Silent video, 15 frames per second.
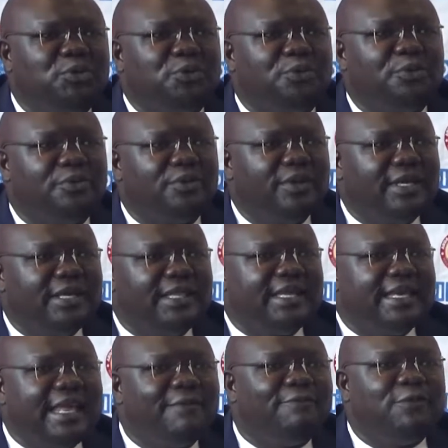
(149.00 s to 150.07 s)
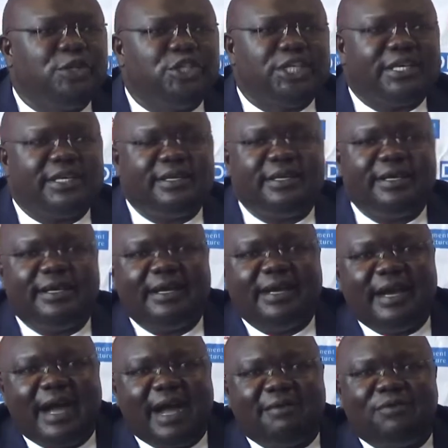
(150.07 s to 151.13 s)
to, in the near future,
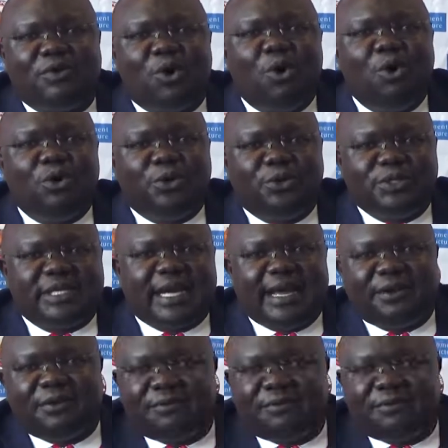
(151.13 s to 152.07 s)
have all those kind